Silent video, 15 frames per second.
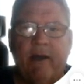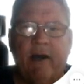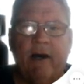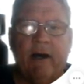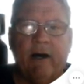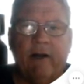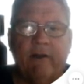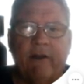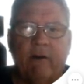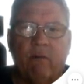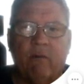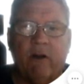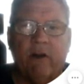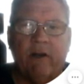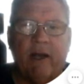uh, they
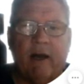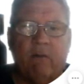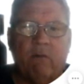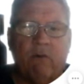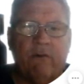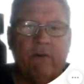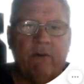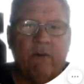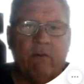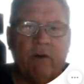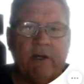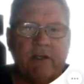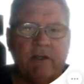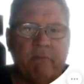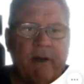run downward through the
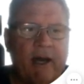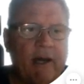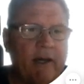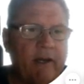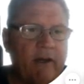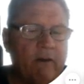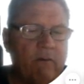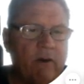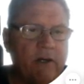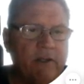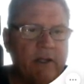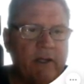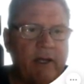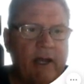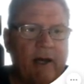resin, packing the
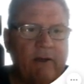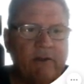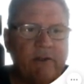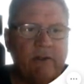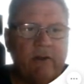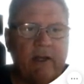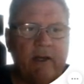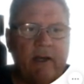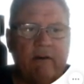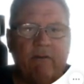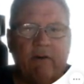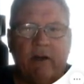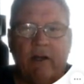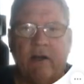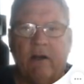resin down, so they
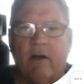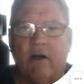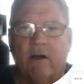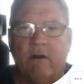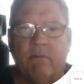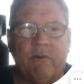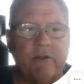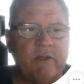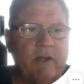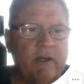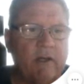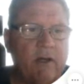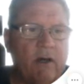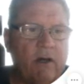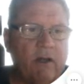never get one hundred
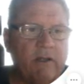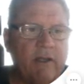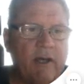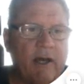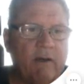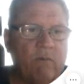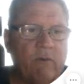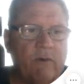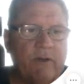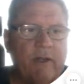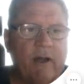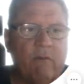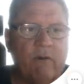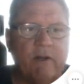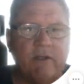percent contact with
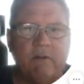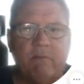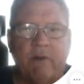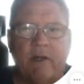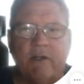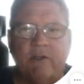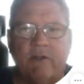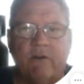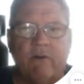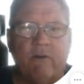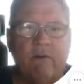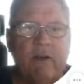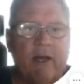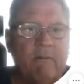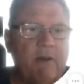that resin bed,
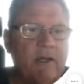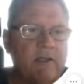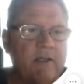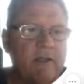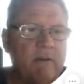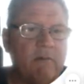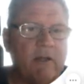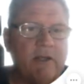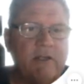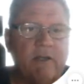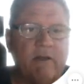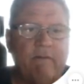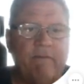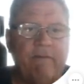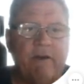so that makes them less
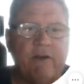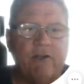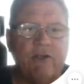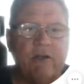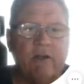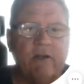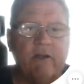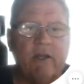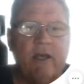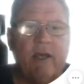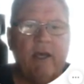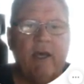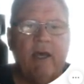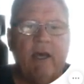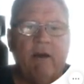efficient.
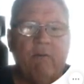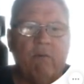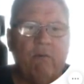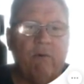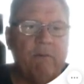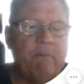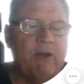With